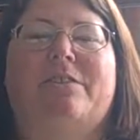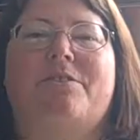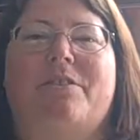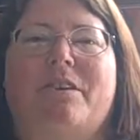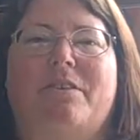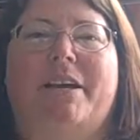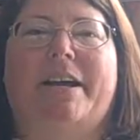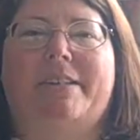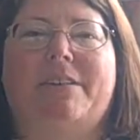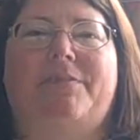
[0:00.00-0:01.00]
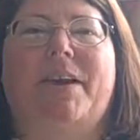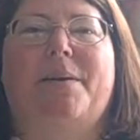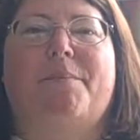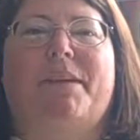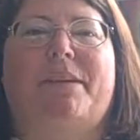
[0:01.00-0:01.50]
So as a
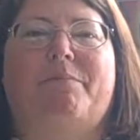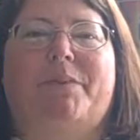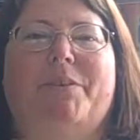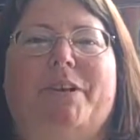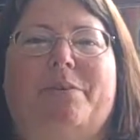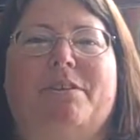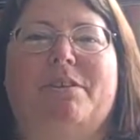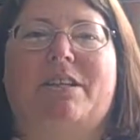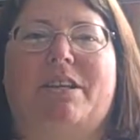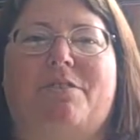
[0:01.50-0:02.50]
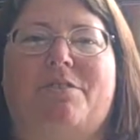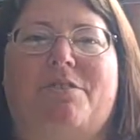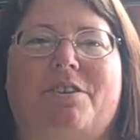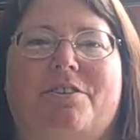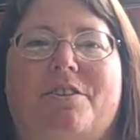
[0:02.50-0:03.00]
family, we were able to get through
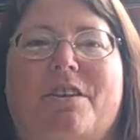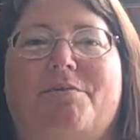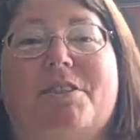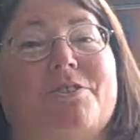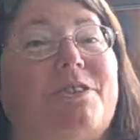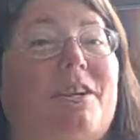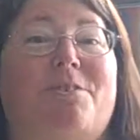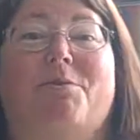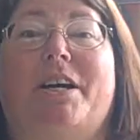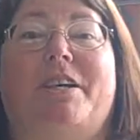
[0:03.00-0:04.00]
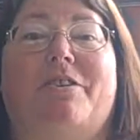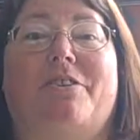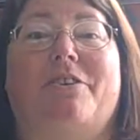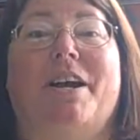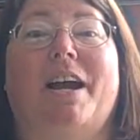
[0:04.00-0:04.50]
those times. There's times where I don't
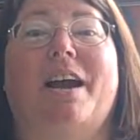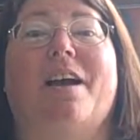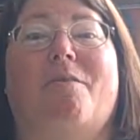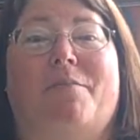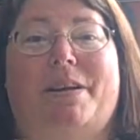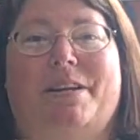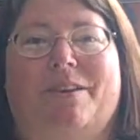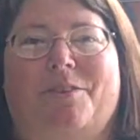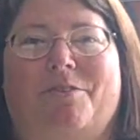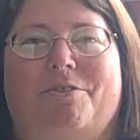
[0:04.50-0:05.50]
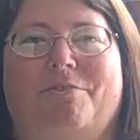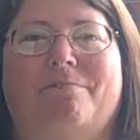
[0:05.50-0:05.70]
know how we got through.